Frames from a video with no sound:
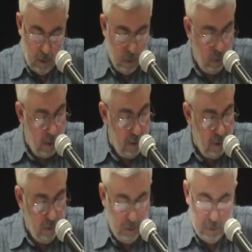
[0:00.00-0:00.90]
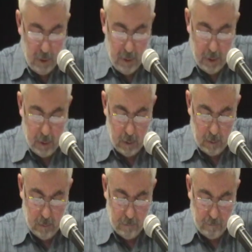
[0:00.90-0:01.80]
So I think the
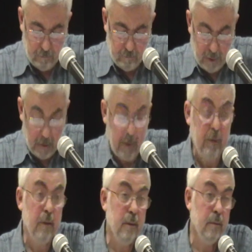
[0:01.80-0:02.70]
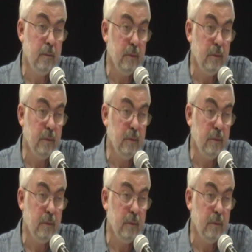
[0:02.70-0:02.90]
critical mind,